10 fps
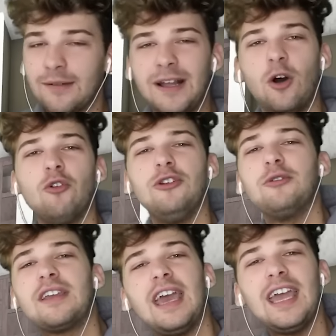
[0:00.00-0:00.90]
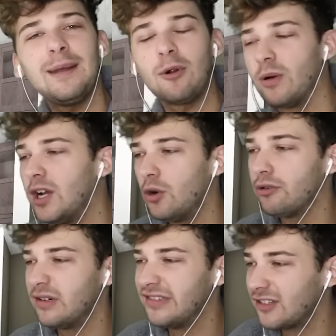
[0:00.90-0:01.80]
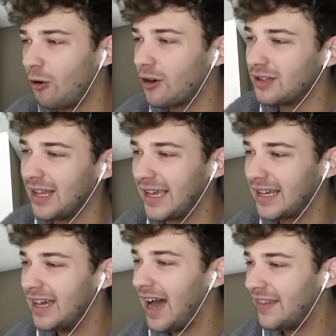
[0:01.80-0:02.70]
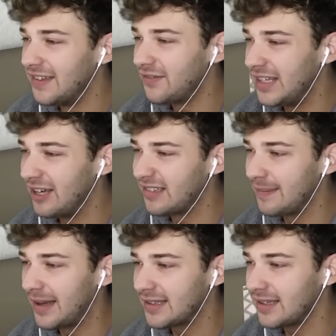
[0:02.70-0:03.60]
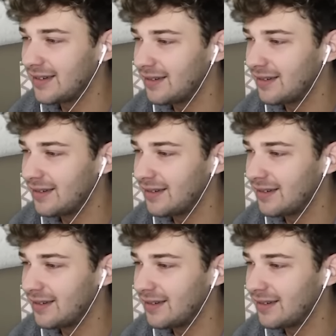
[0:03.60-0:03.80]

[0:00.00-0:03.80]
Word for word: Are we going to a new game? Are we going to resort? Like, this video is about to...